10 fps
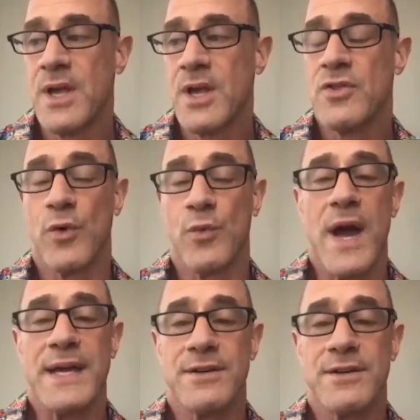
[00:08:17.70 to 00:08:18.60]
The
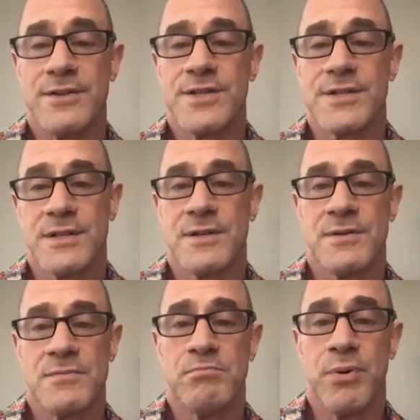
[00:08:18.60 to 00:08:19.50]
writers
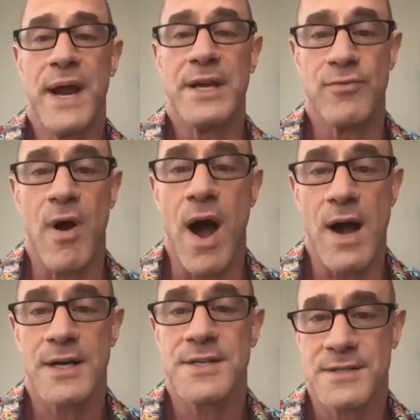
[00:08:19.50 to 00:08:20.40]
break
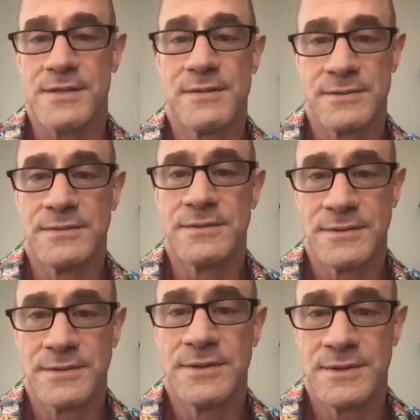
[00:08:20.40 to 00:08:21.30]
rocks.
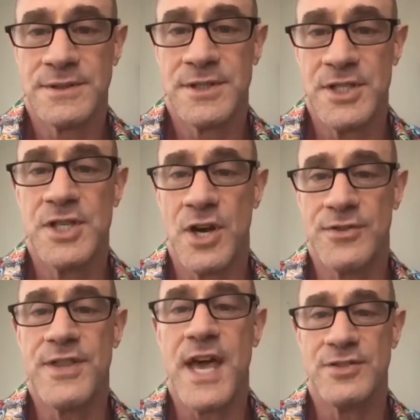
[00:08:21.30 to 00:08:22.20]
You know,
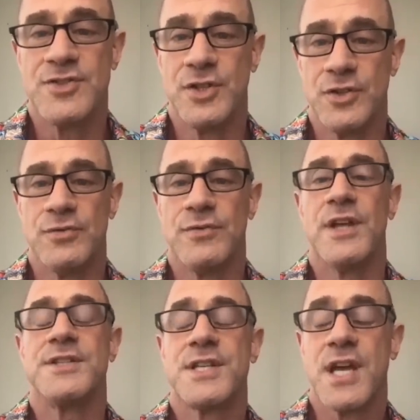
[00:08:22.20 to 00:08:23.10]
they do
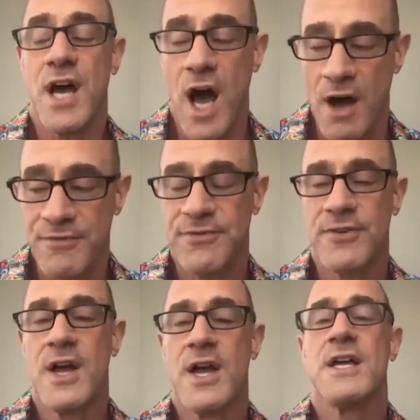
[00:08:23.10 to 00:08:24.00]
the tough
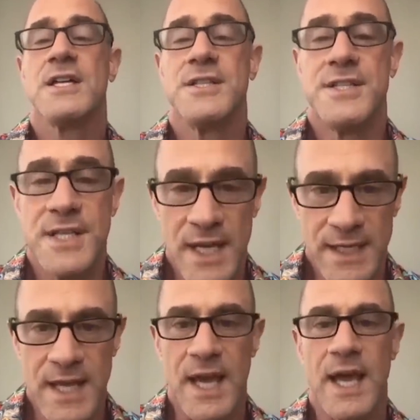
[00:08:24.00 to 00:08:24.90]

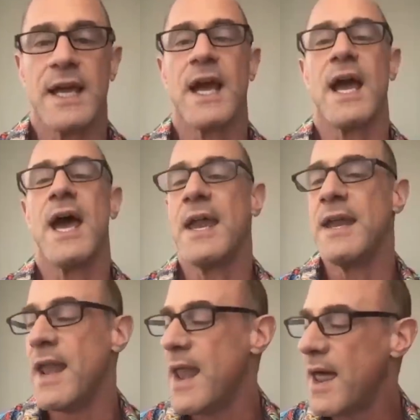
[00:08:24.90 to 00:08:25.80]
digging
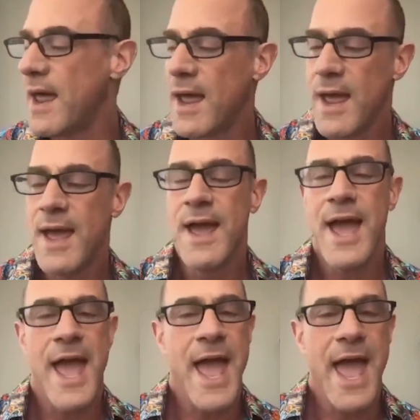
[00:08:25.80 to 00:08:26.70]
and
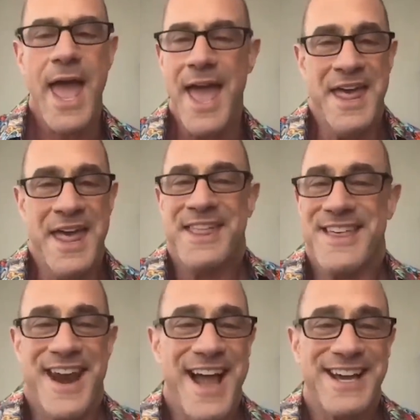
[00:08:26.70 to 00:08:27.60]

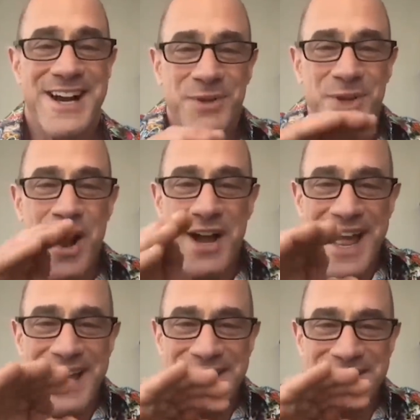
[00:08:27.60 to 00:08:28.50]
then I come along and
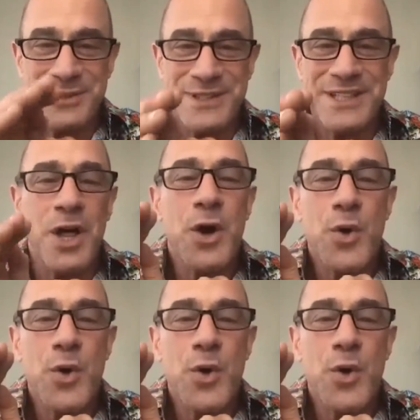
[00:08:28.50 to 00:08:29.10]
I do a little